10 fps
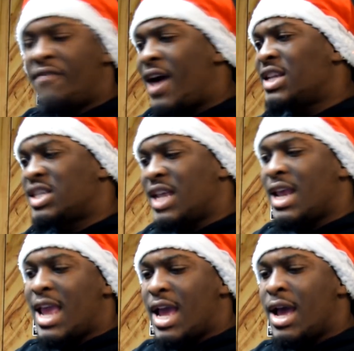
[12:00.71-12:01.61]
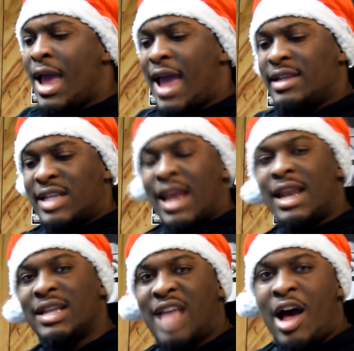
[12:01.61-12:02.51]
If I sit here and
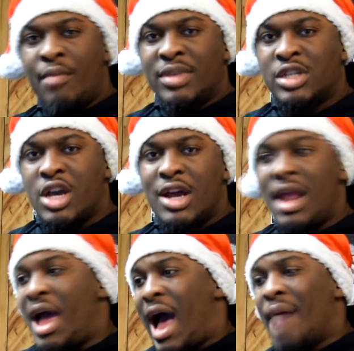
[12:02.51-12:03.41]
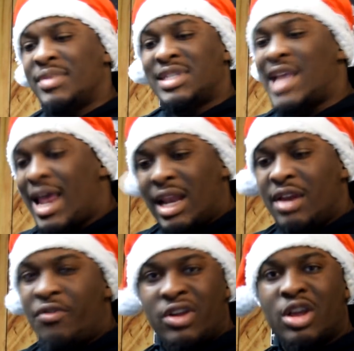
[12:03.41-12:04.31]
say that this album is good, I'm
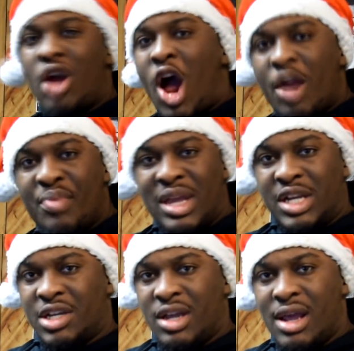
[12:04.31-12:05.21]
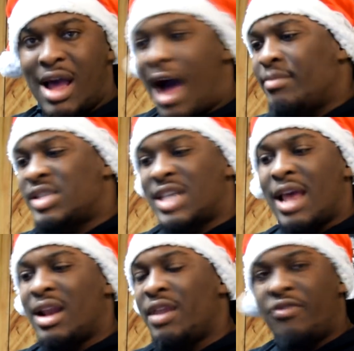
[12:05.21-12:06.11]
settling for garbage. I'm
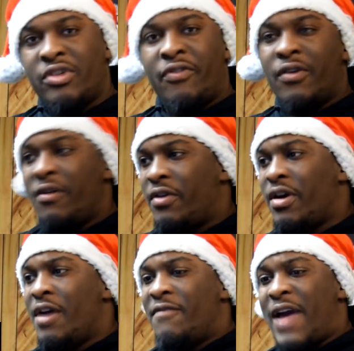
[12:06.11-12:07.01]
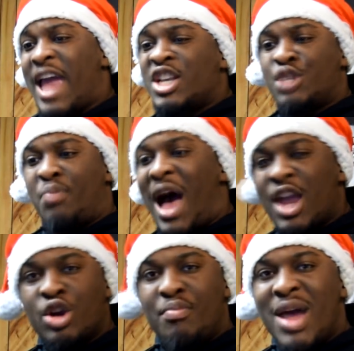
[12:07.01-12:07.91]
settling for
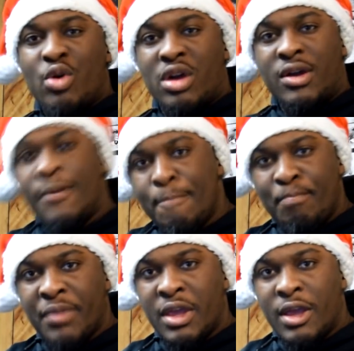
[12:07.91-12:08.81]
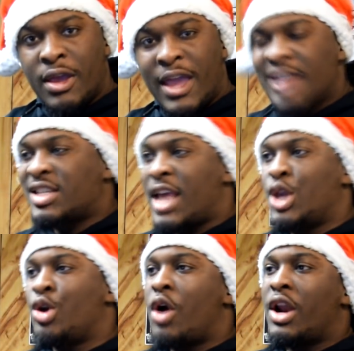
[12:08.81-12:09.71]
expired milk. It's
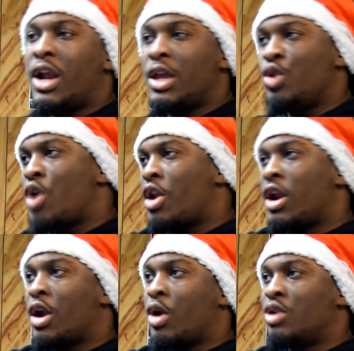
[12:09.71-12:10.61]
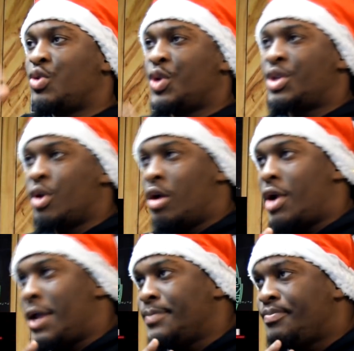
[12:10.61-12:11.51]
like you go to the grocery
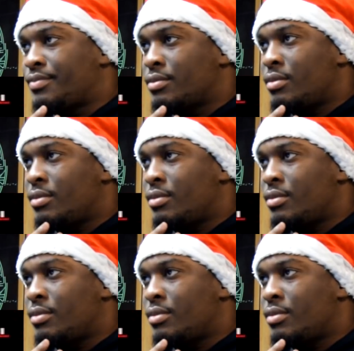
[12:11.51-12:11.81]
store, right?